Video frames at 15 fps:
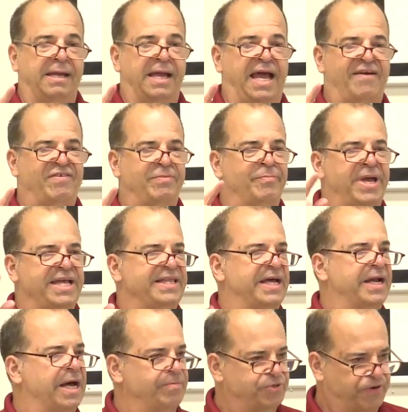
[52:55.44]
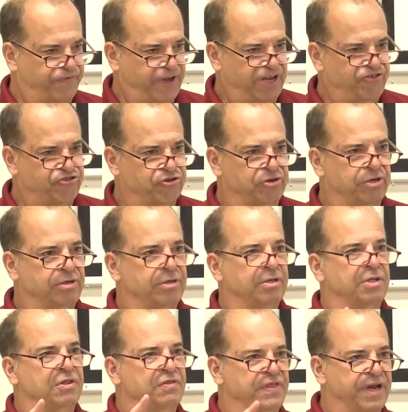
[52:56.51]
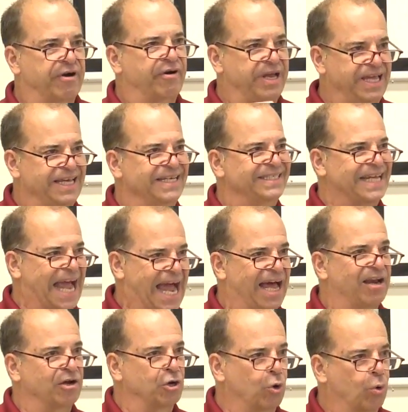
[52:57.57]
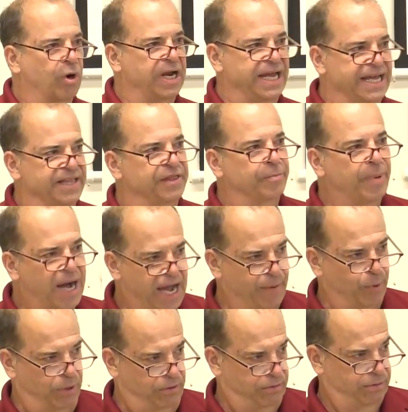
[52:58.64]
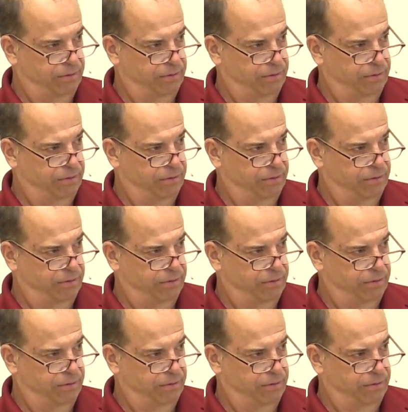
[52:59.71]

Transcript: Having made that observation, there is allegory in the Bible.